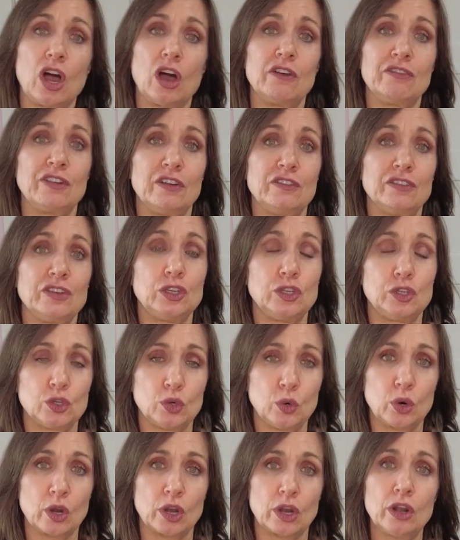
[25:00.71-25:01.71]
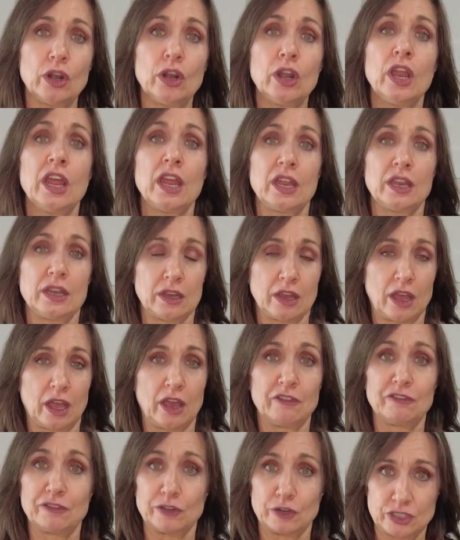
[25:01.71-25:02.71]
off of your
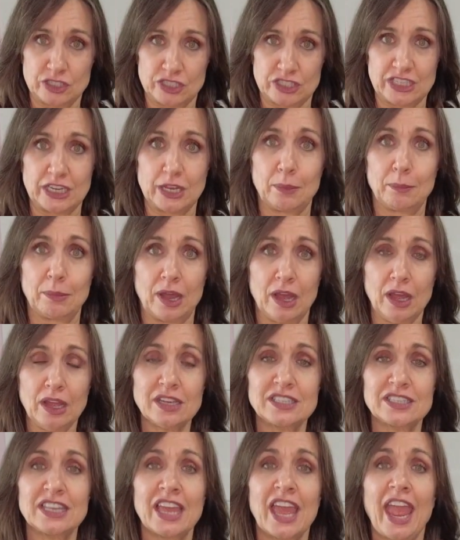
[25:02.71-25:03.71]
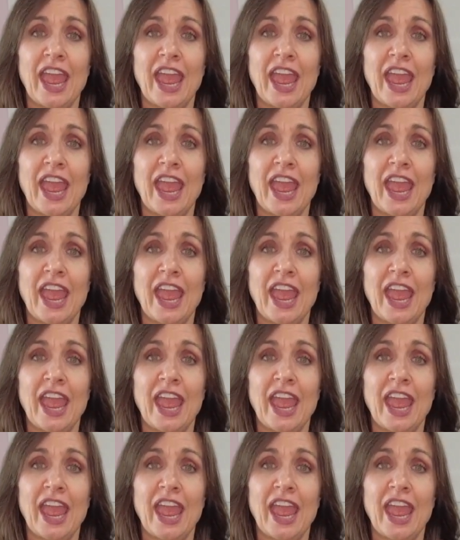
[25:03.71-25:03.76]
uh, first Dia box,